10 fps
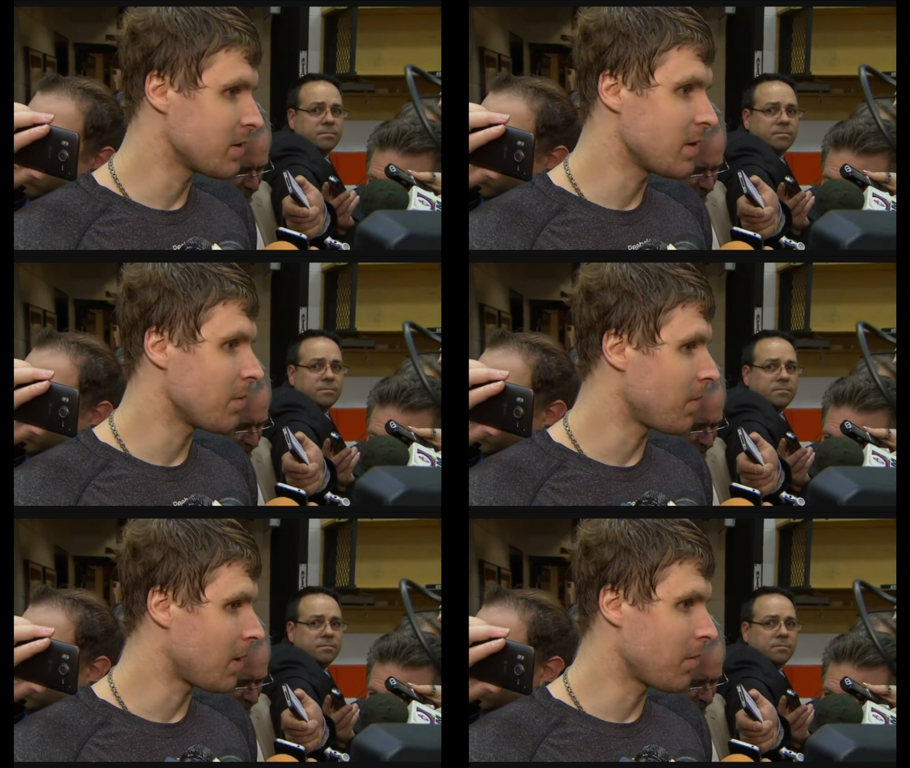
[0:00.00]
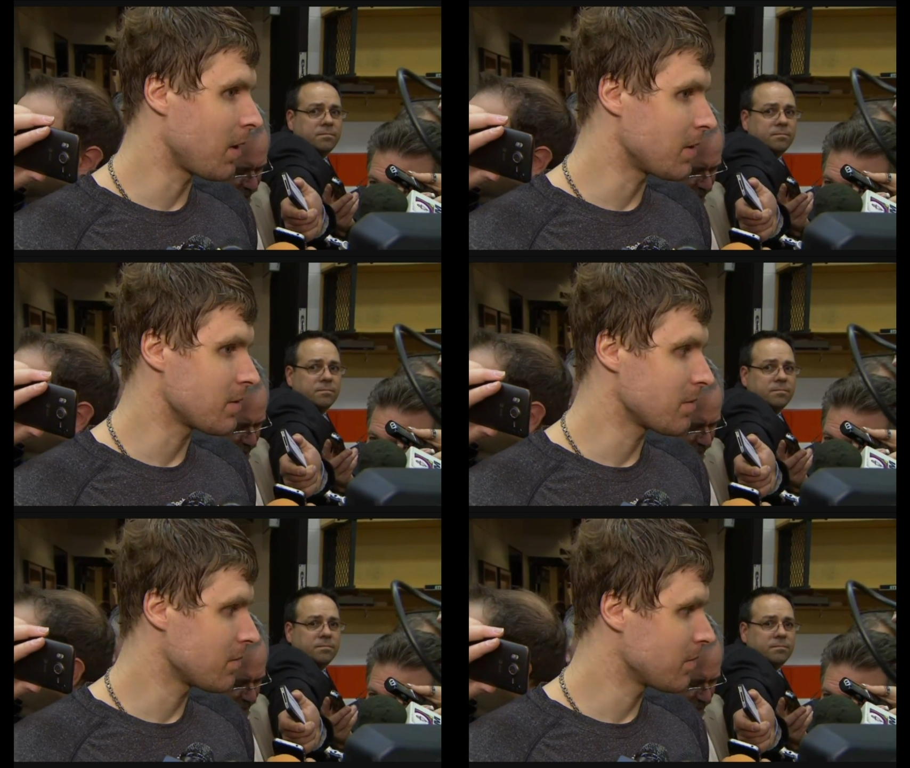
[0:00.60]
Speaker 1: step up,
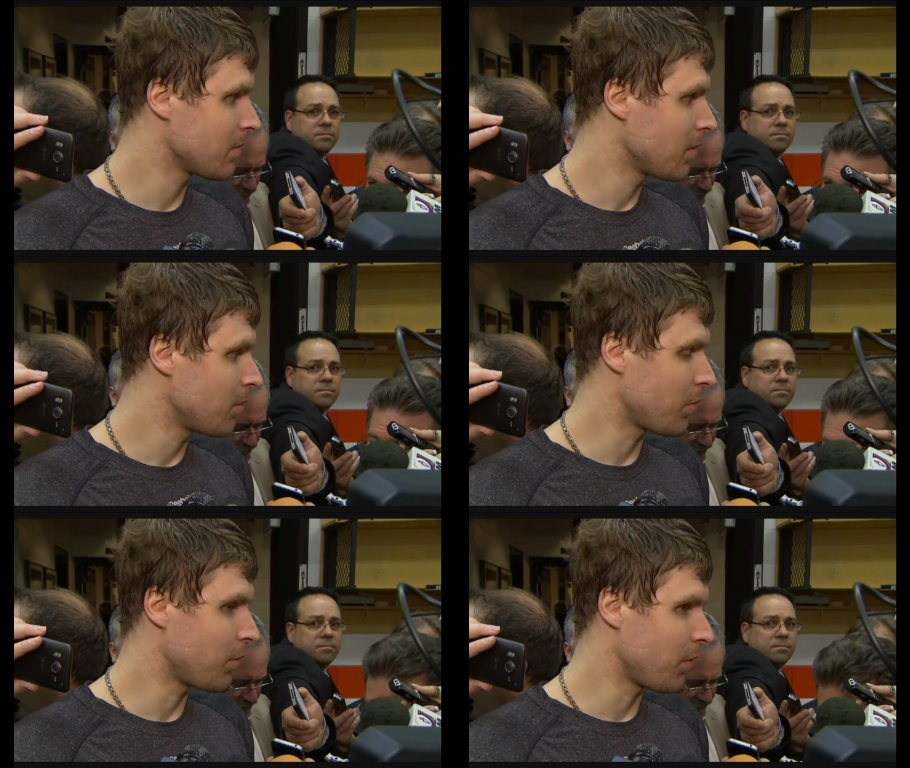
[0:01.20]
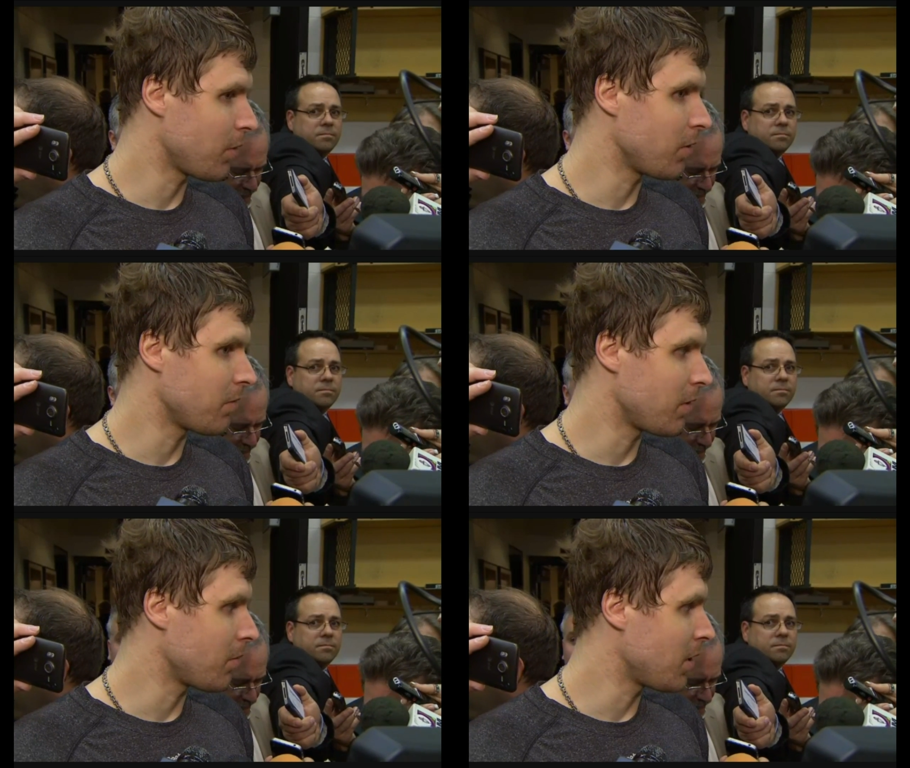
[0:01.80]
guys. Prove your
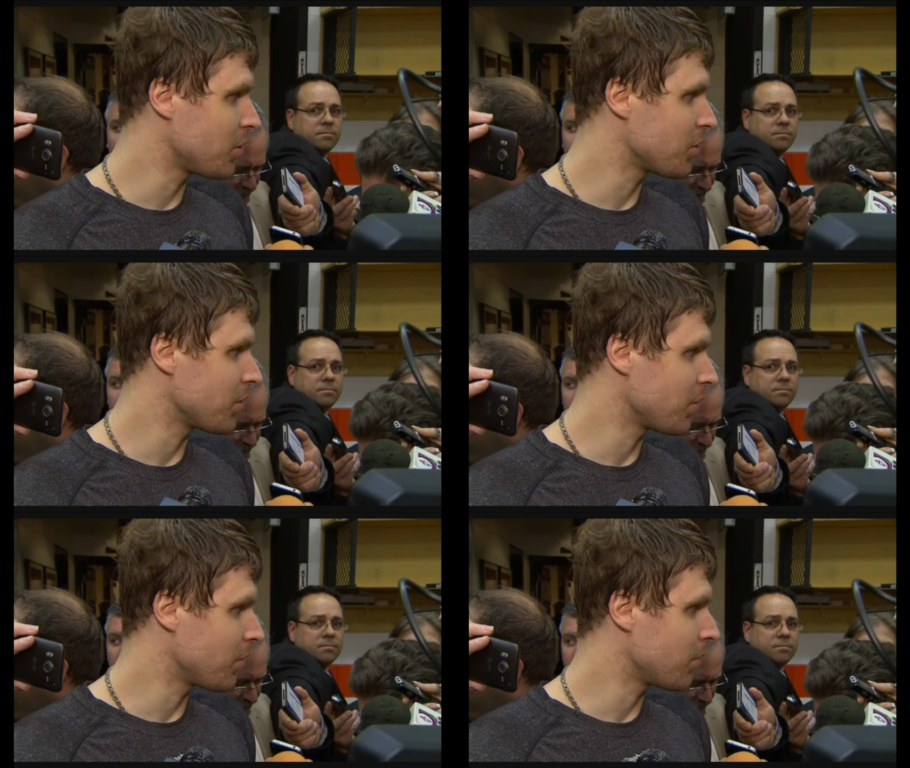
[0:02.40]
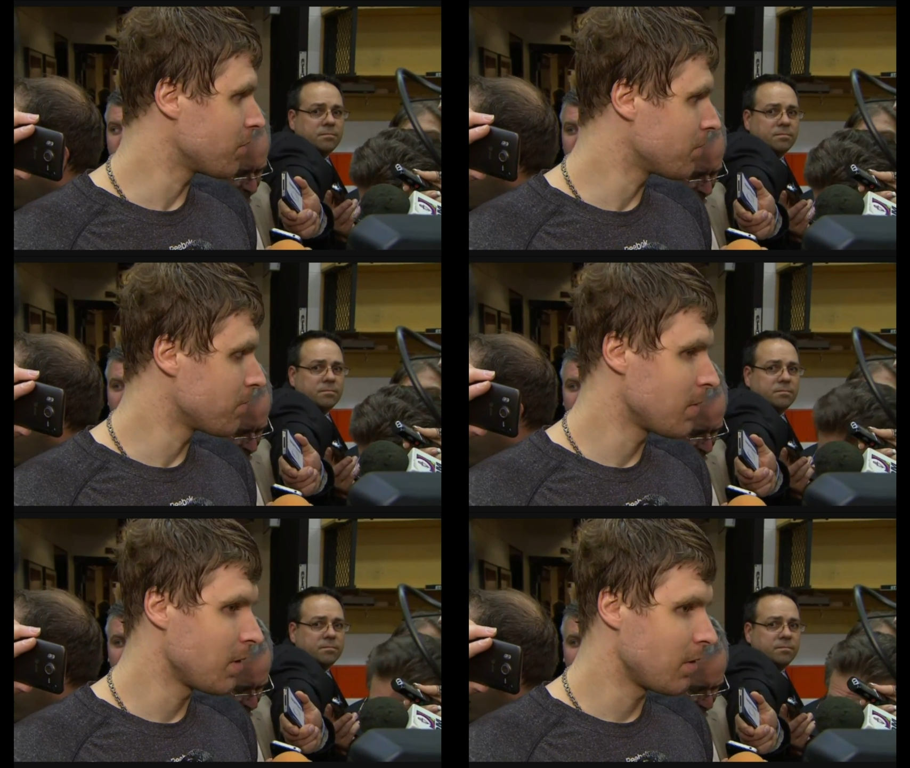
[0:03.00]
information, you know,
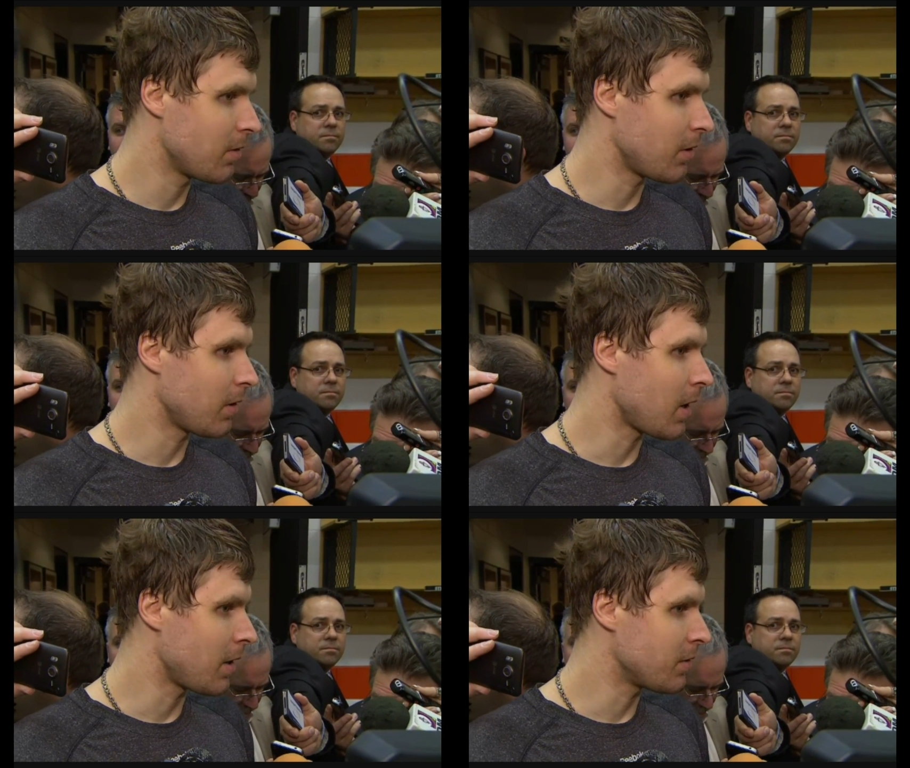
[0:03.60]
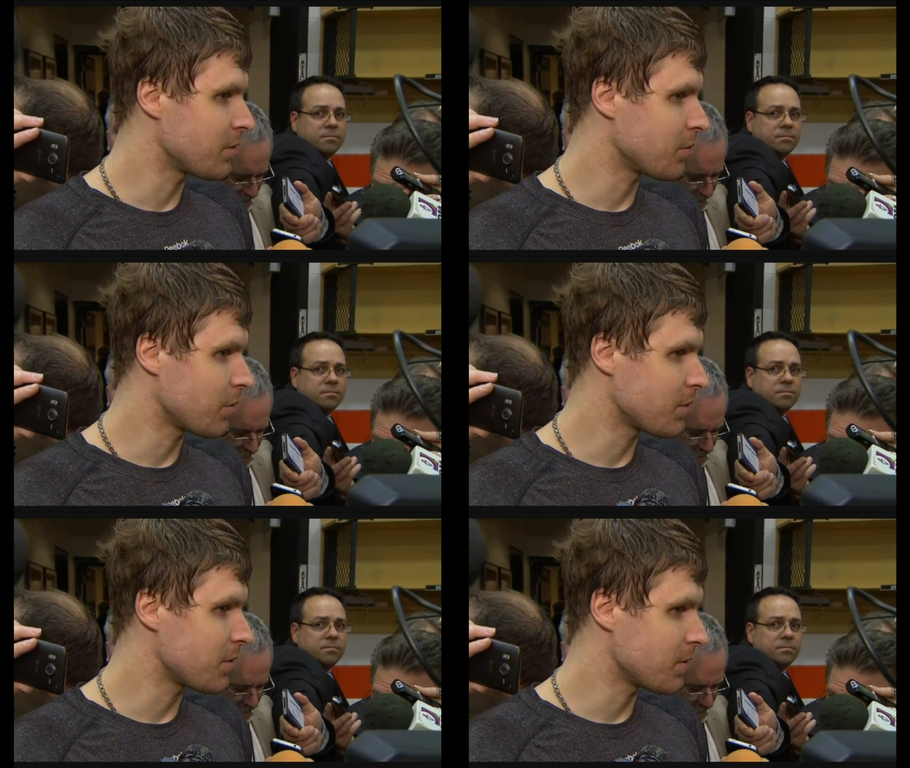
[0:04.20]
rely on
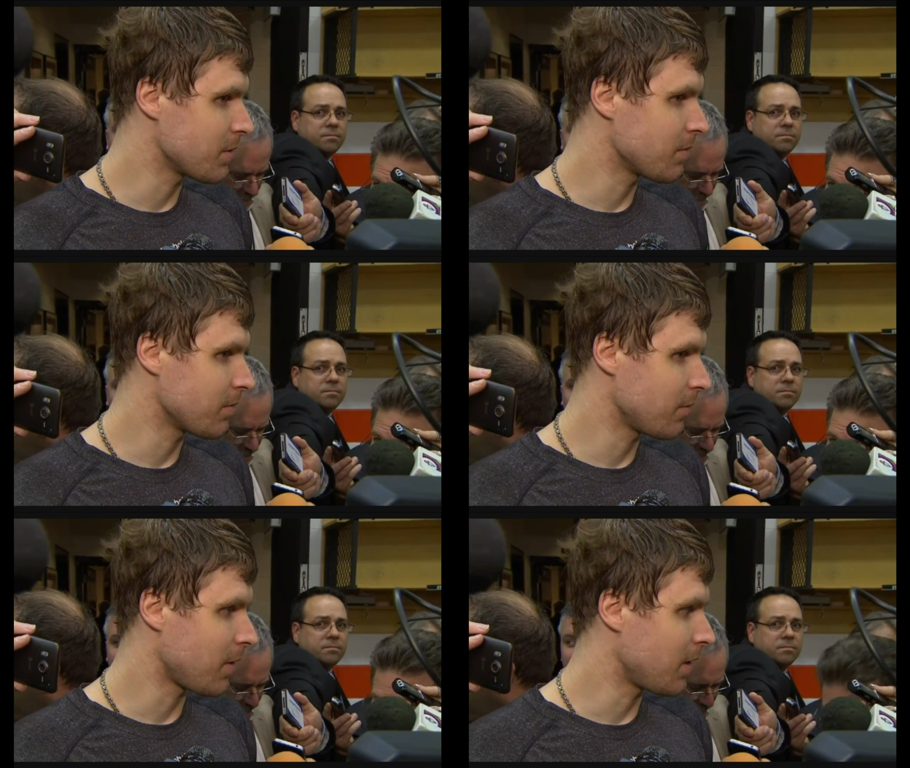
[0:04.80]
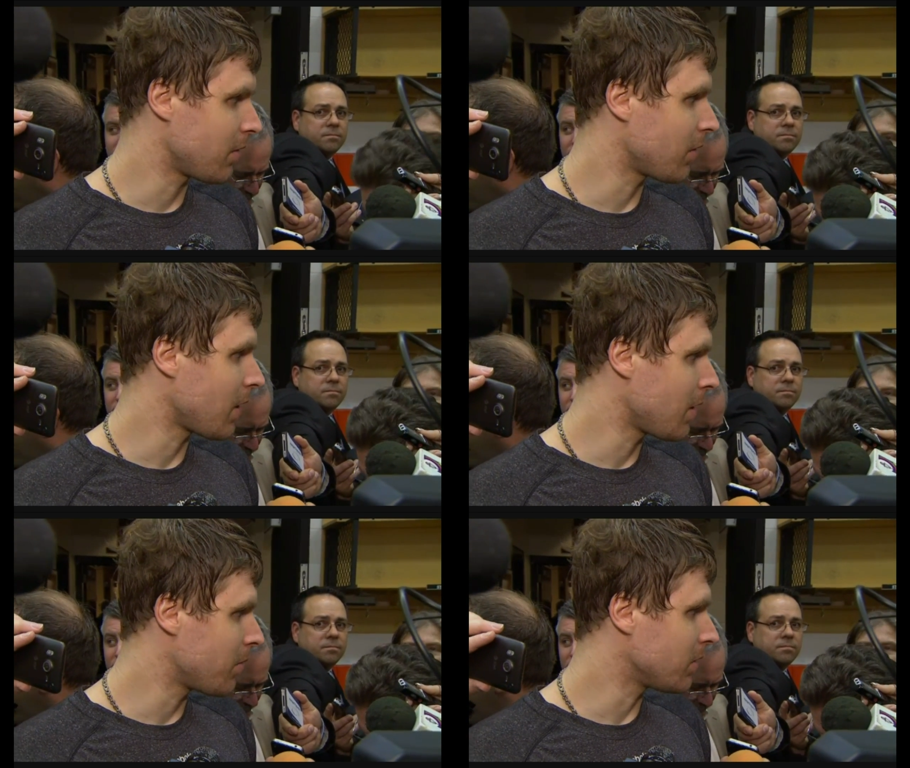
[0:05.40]
sources, find
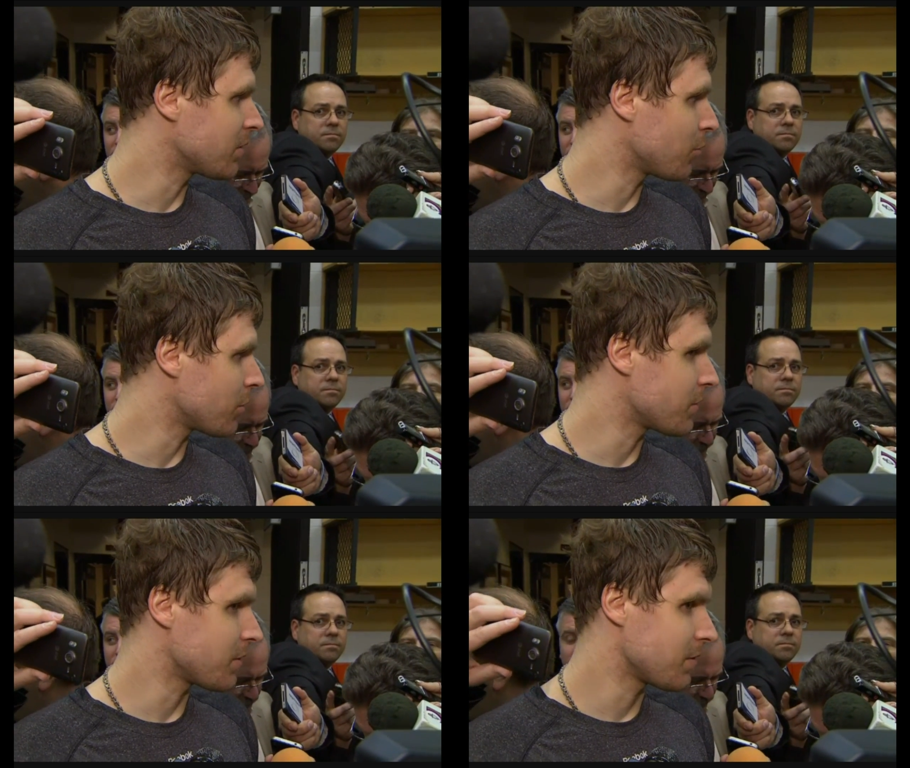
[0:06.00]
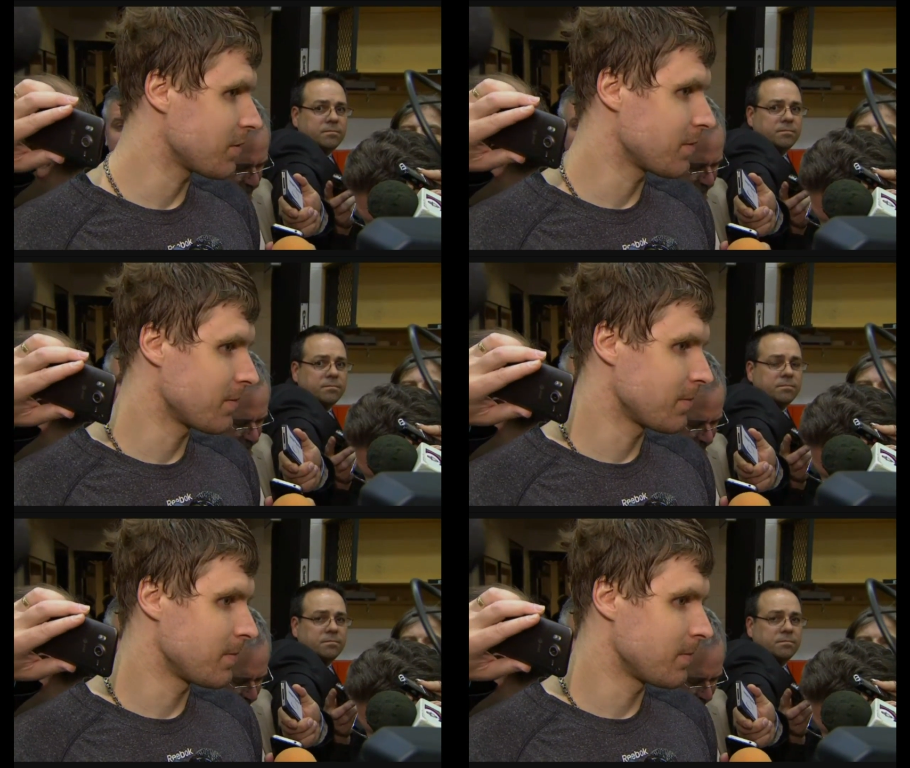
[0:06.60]
reliable sources.